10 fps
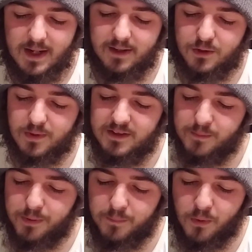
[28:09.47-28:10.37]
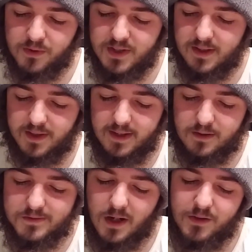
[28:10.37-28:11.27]
an increasing proportion of the
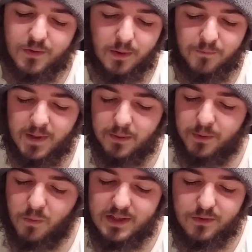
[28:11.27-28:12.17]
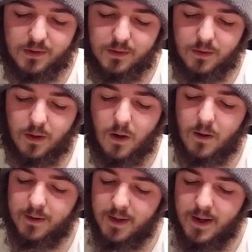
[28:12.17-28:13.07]
industrial field of
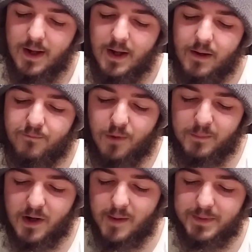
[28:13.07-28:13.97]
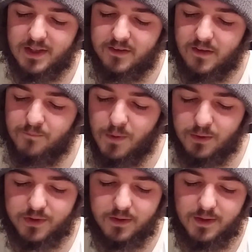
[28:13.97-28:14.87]
withdrawn from competition and
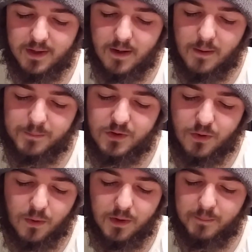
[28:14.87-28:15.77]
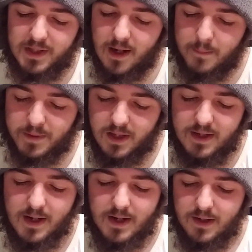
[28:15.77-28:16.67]
falls under the control of monopoly.